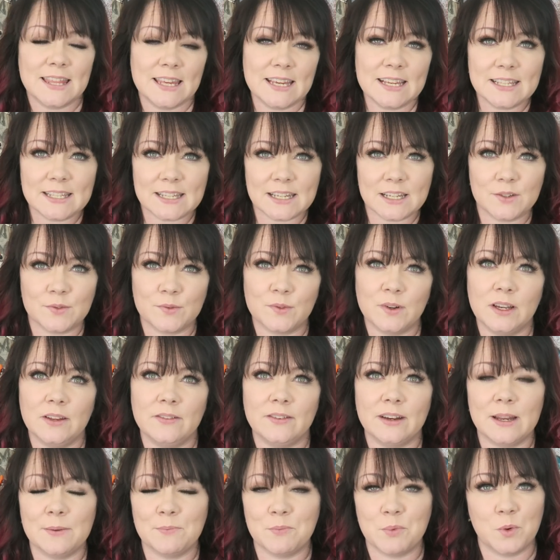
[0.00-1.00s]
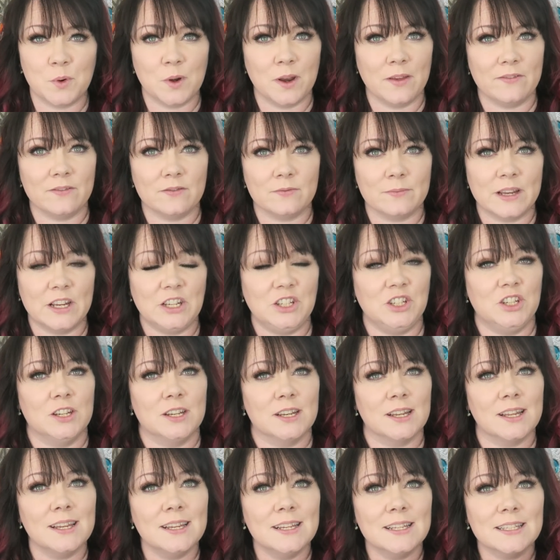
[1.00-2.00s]
This is really, really important
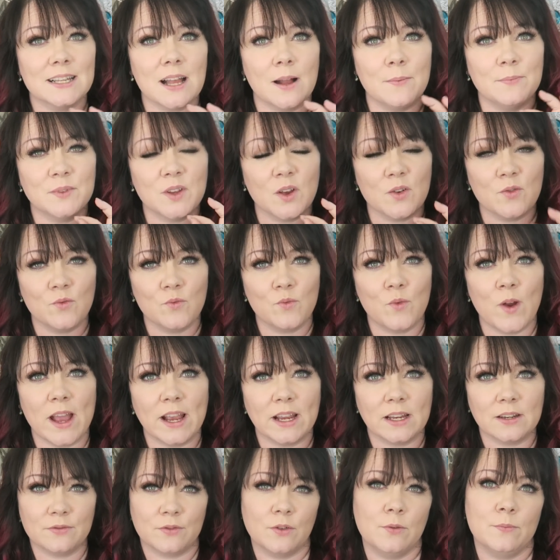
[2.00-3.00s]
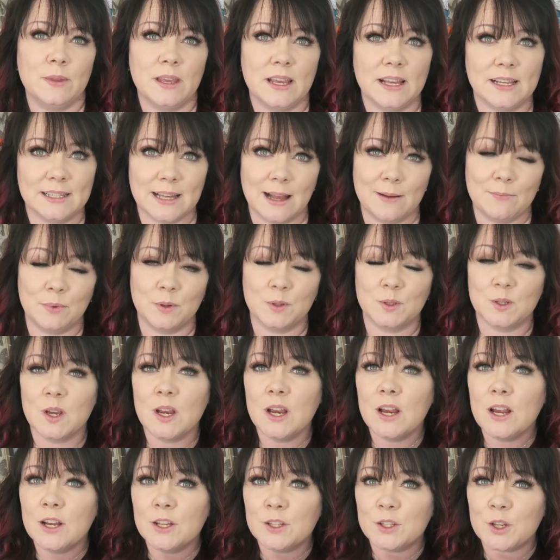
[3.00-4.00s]
information and this comes direct from the examples.
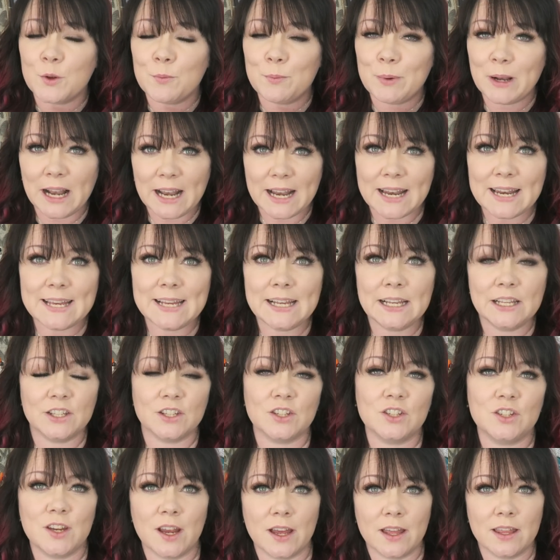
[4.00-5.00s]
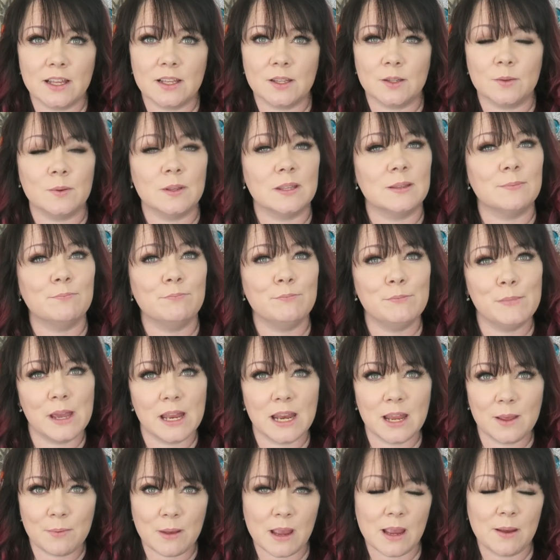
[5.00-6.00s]
So please share this with as
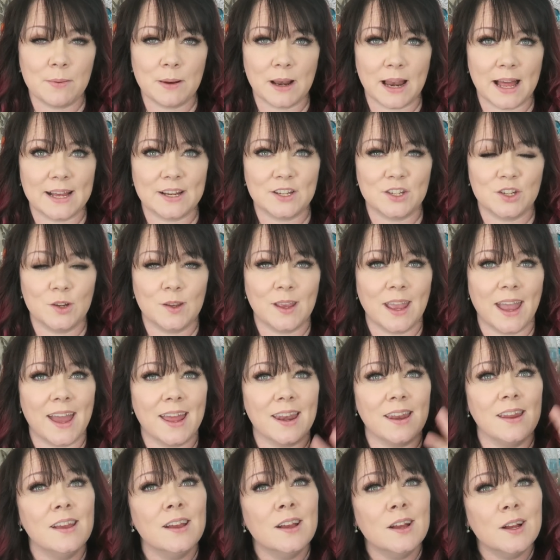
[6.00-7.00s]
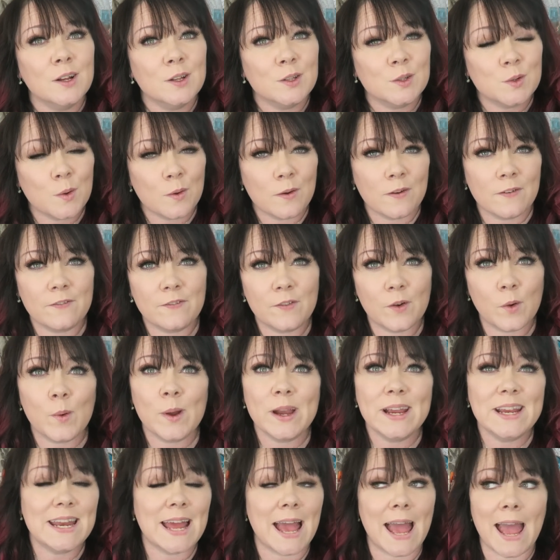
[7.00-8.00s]
many people as you can to
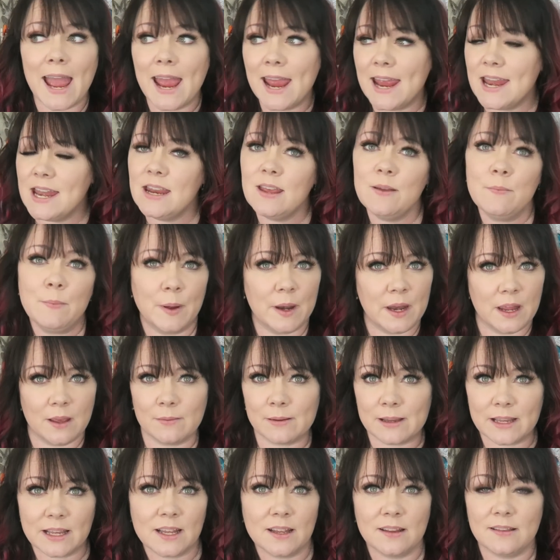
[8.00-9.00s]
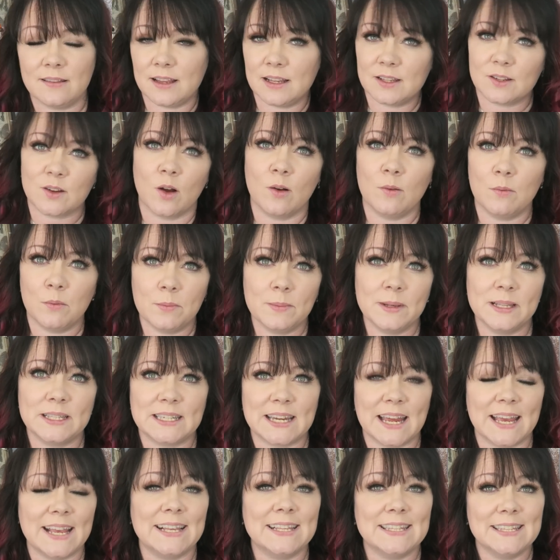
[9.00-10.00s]
avoid anybody making these common
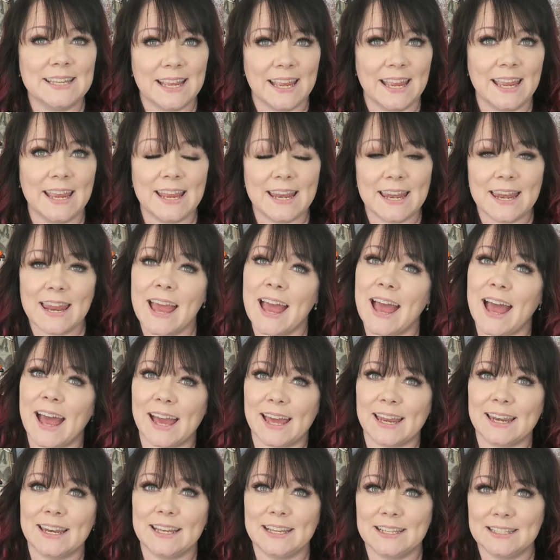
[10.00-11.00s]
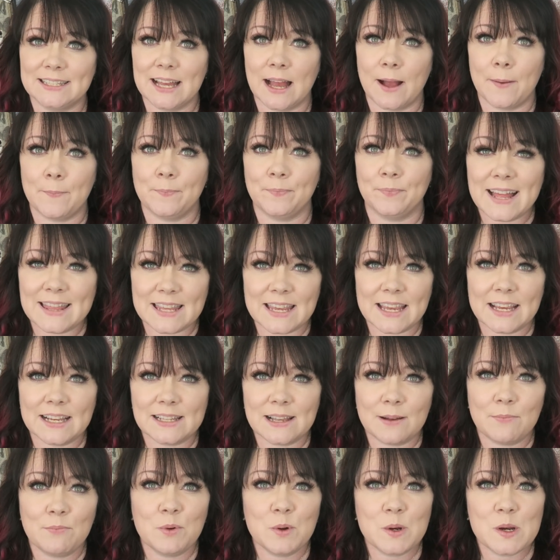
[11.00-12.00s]
mistakes in an um, exam. And the
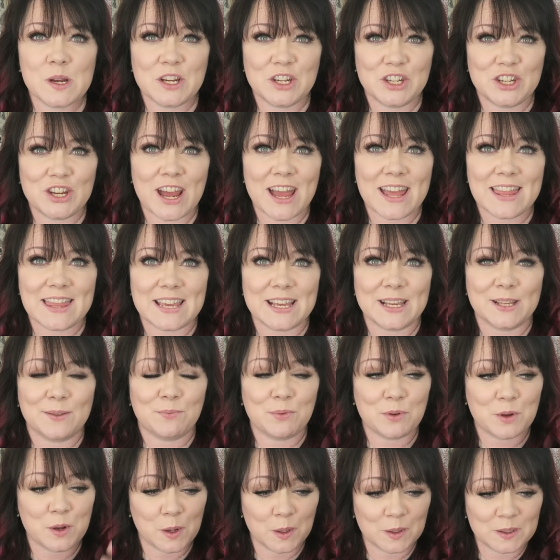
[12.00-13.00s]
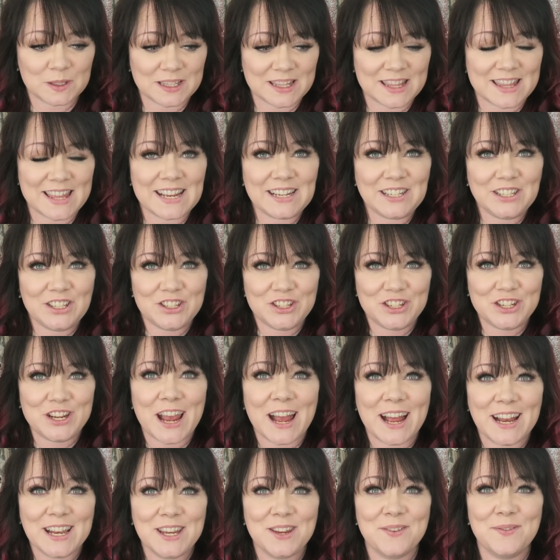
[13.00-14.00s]
example has shared this because they
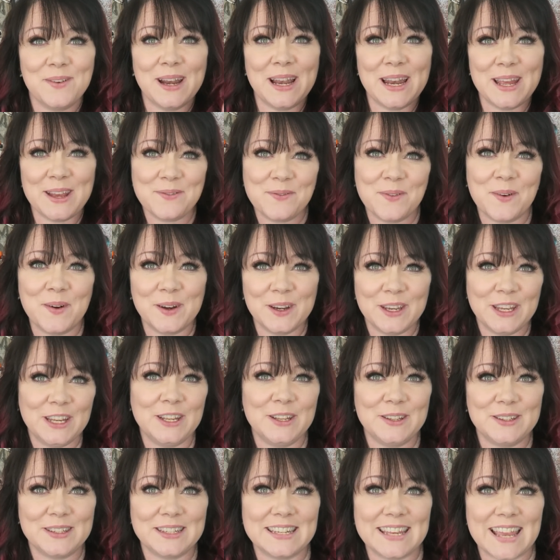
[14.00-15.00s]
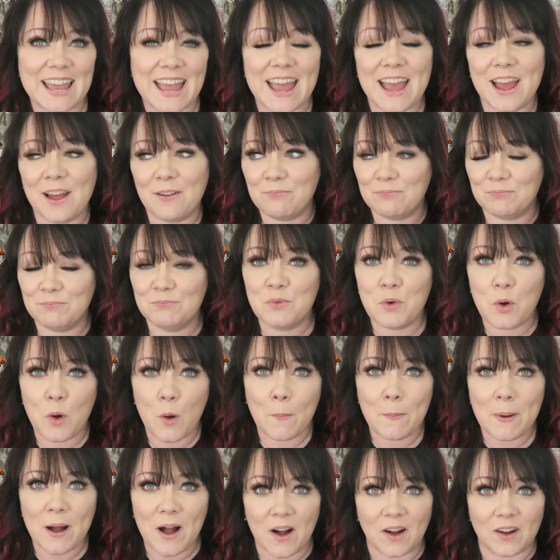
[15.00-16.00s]
genuinely want you to get more
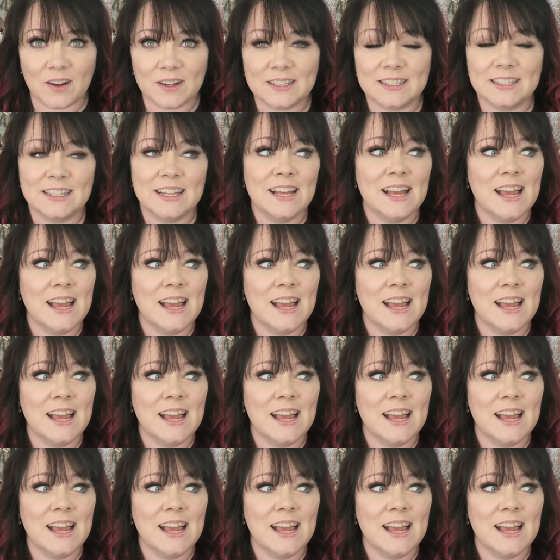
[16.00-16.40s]
marks.